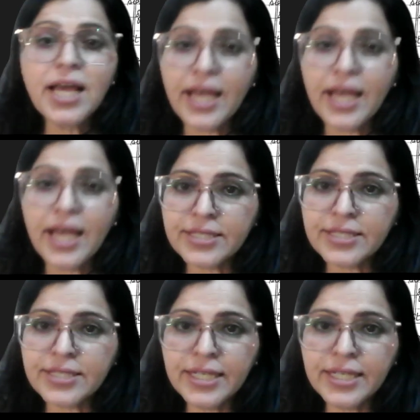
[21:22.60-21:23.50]
has
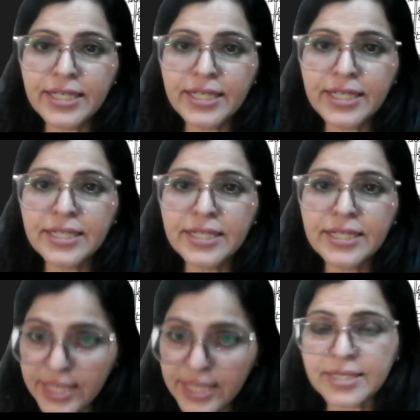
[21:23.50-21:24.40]

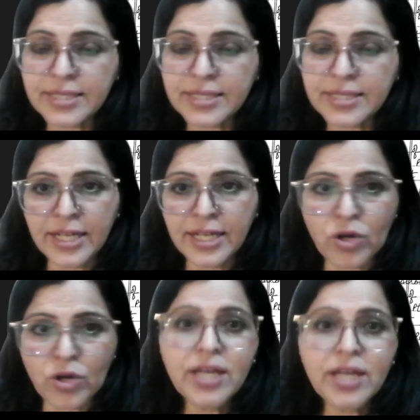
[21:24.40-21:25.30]
3d6 electron,